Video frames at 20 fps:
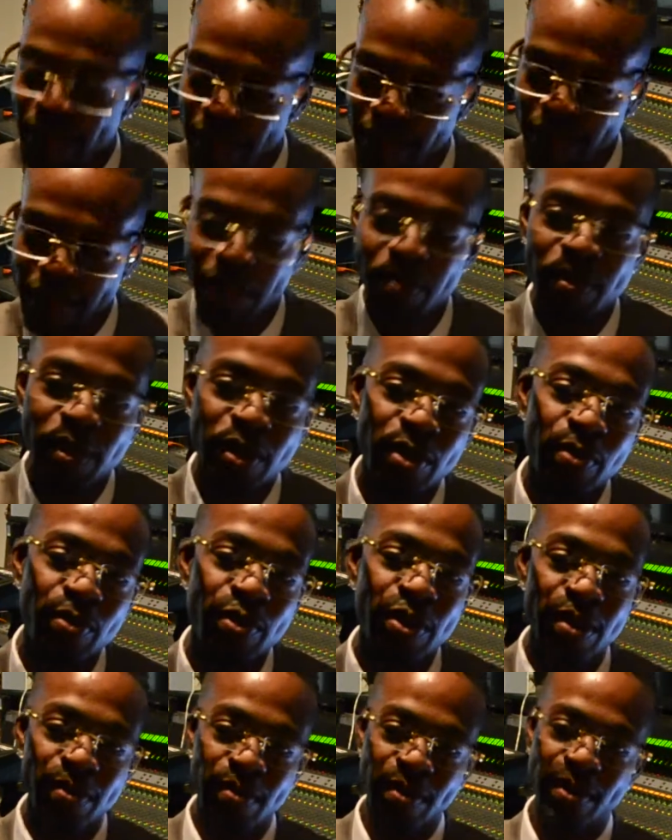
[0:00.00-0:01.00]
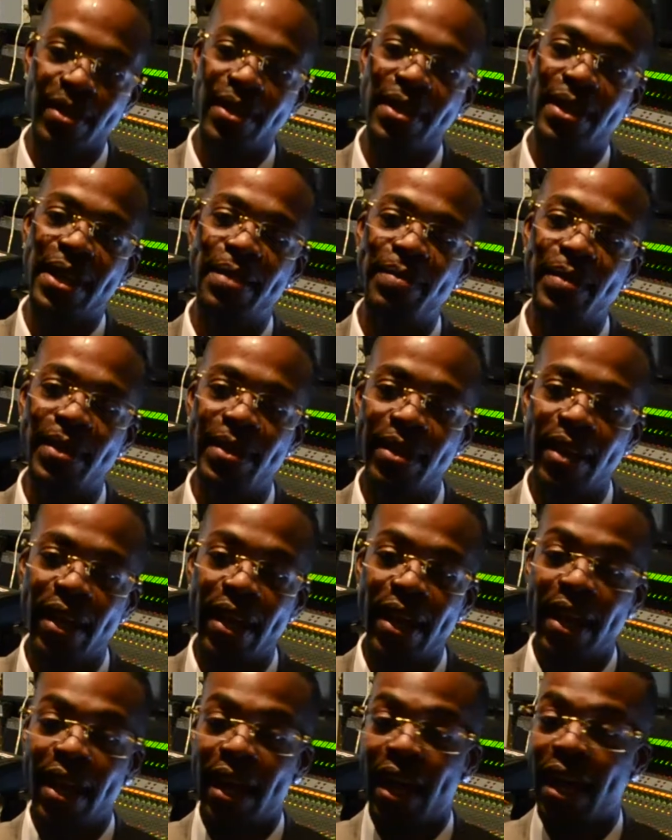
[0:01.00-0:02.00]
send me some rhythms. You know what I mean?
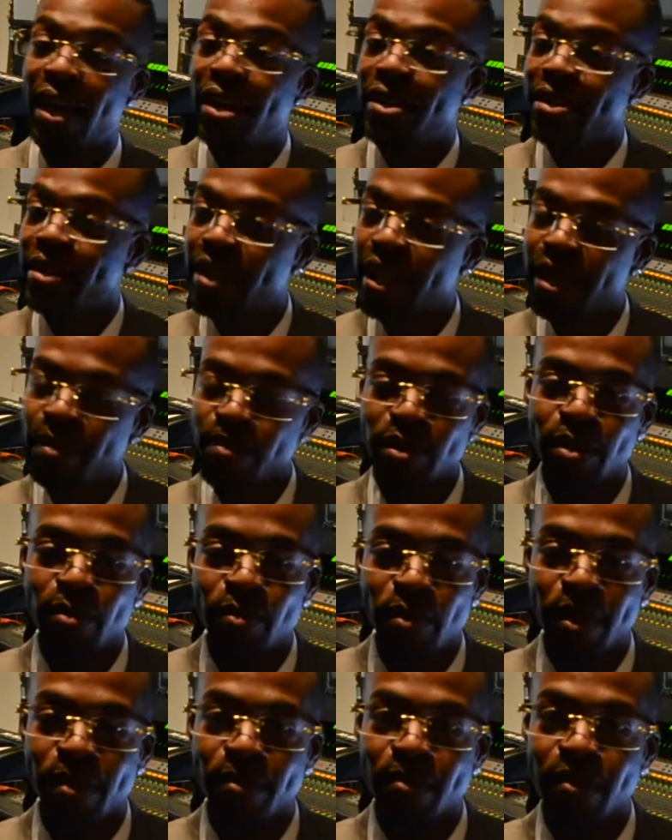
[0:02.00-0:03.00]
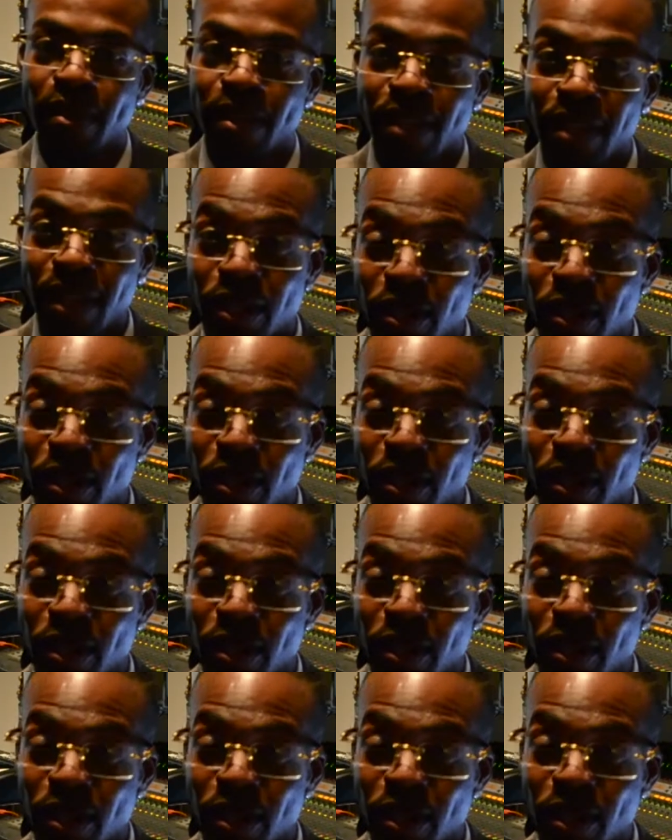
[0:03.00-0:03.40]
And I'll send him some rhythms. He's